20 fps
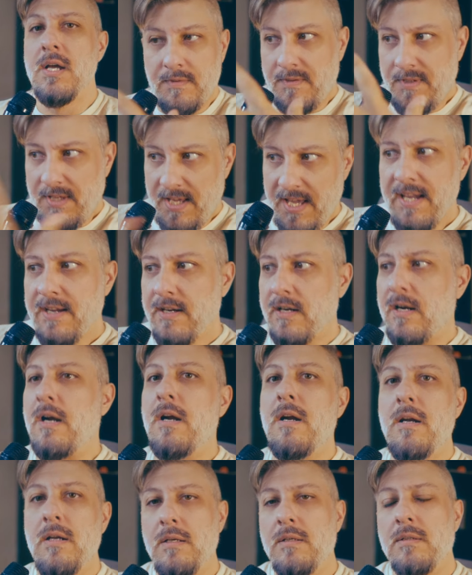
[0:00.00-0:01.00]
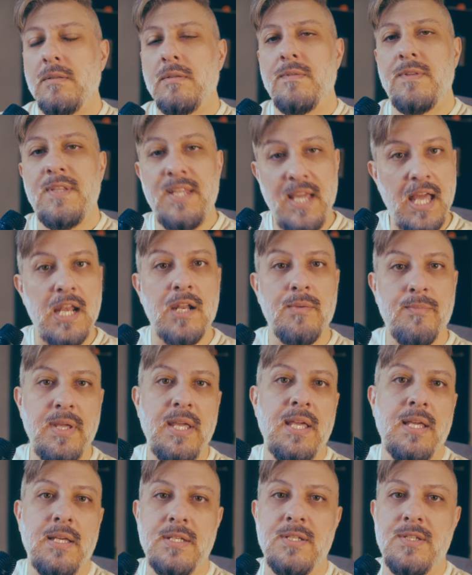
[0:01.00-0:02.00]
Here, the
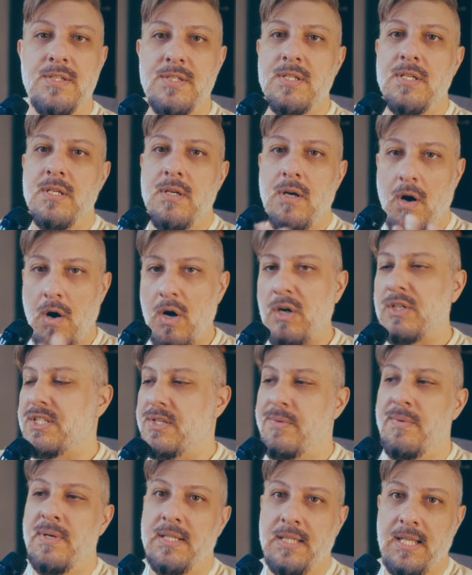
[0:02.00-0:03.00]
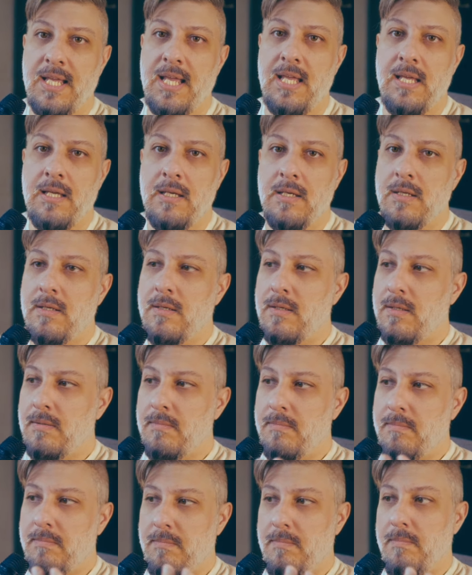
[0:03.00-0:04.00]
enemy is ultimately
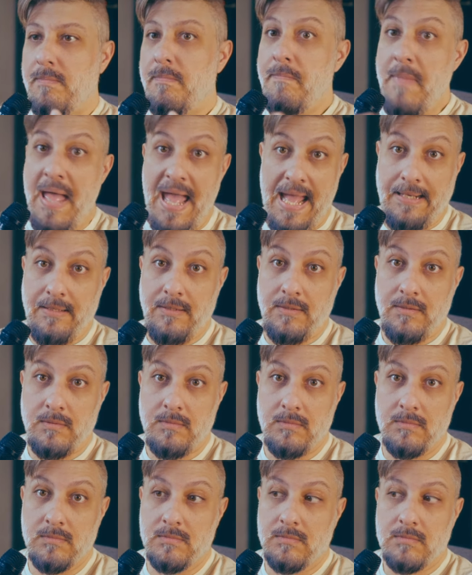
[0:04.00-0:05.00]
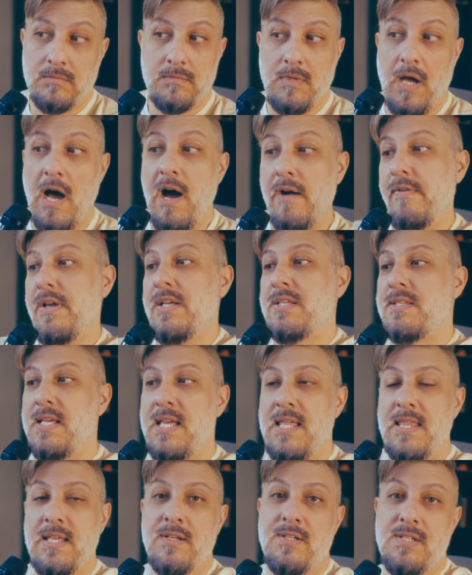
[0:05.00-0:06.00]
men.
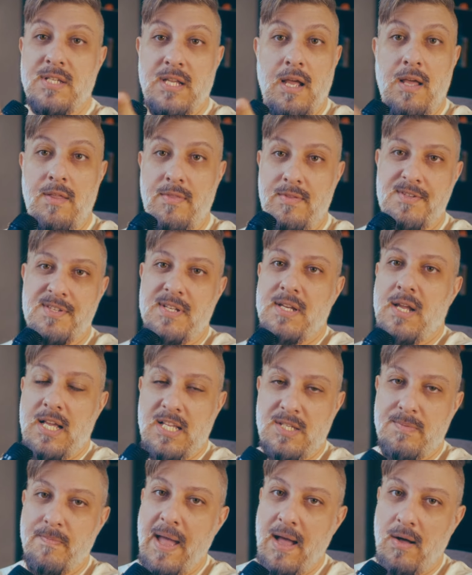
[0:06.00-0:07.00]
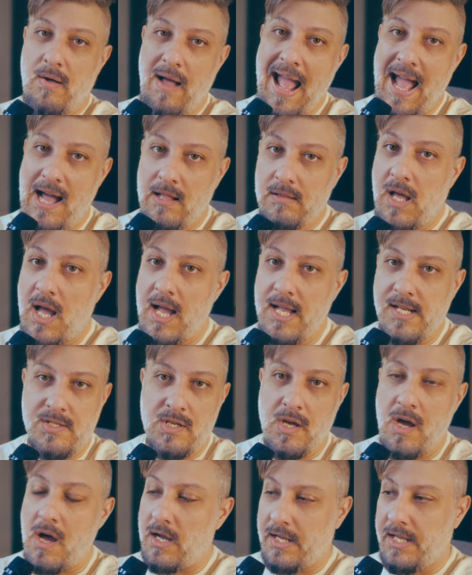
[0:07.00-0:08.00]
Obviously, there's a nice male ally
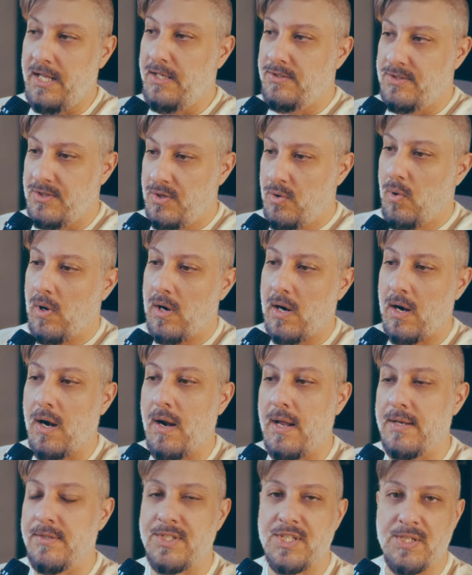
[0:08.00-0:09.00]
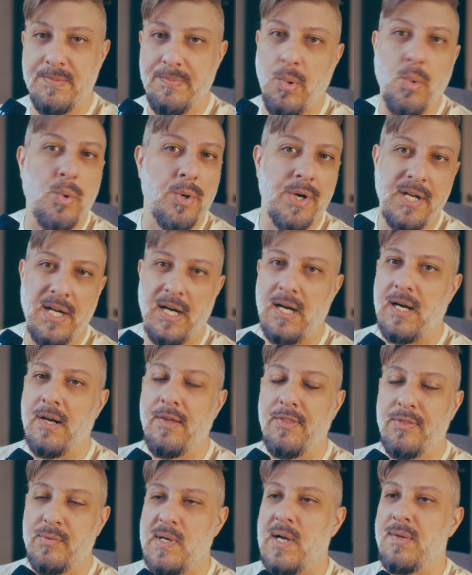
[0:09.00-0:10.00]
talking to her and supporting her
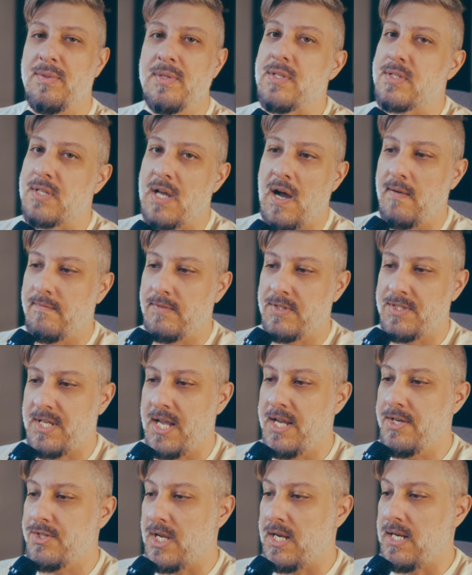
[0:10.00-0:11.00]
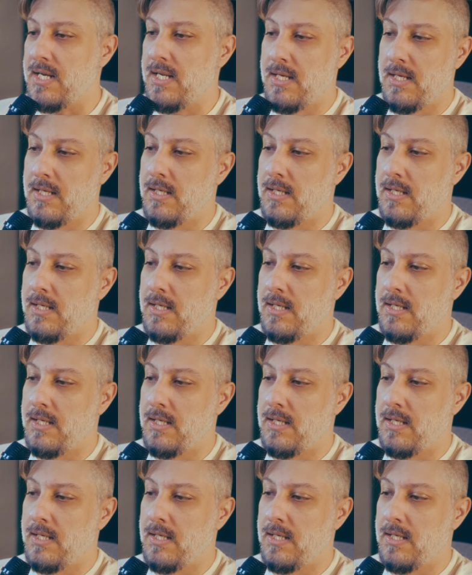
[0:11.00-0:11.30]
throughout this conversation.